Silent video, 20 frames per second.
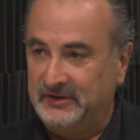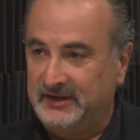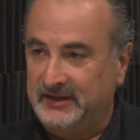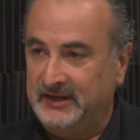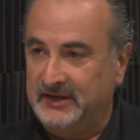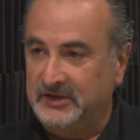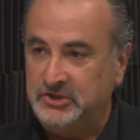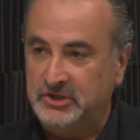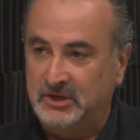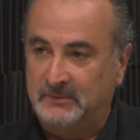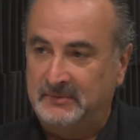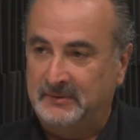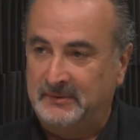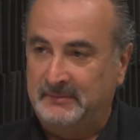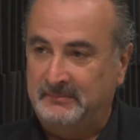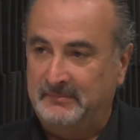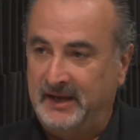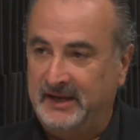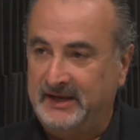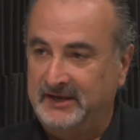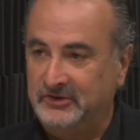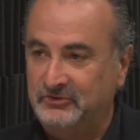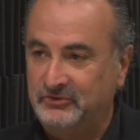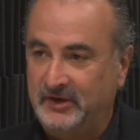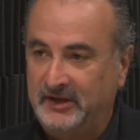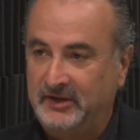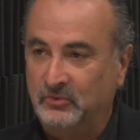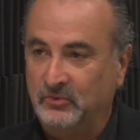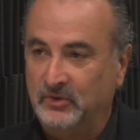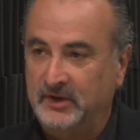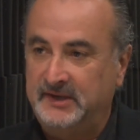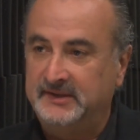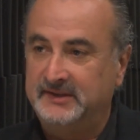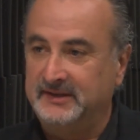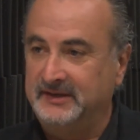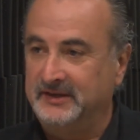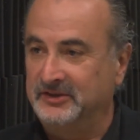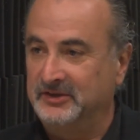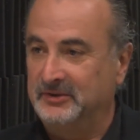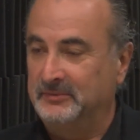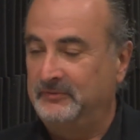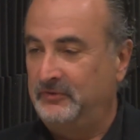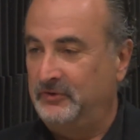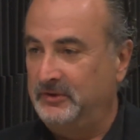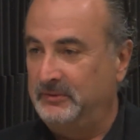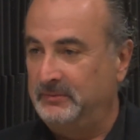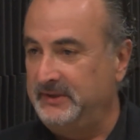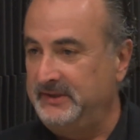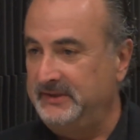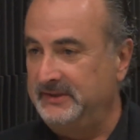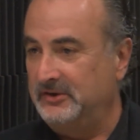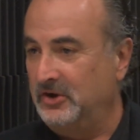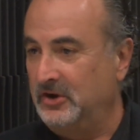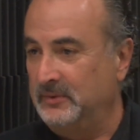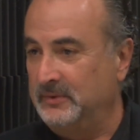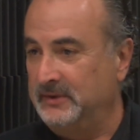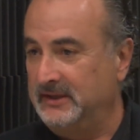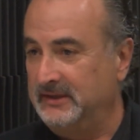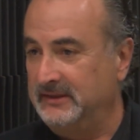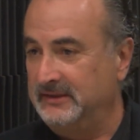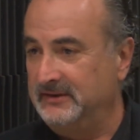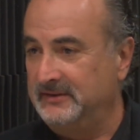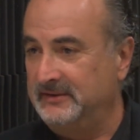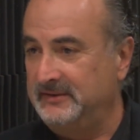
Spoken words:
and I'd jump on my bike and try to race to get there before the police car would get there.